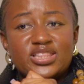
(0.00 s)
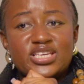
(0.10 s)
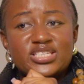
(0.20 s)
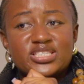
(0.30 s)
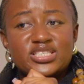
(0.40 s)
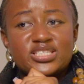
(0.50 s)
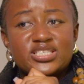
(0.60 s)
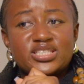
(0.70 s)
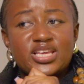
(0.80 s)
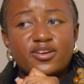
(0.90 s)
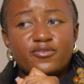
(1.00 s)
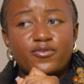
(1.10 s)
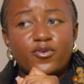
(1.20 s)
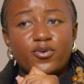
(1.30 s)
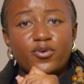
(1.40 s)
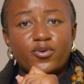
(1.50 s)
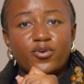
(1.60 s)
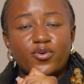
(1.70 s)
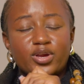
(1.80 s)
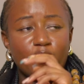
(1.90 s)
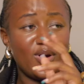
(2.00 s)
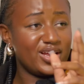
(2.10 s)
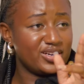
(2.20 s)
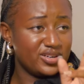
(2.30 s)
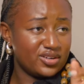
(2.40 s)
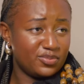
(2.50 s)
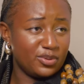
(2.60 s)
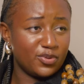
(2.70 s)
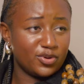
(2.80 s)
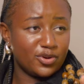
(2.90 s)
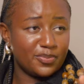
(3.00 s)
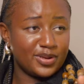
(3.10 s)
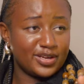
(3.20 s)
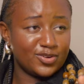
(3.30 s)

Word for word: this thing for, okay, one, people copying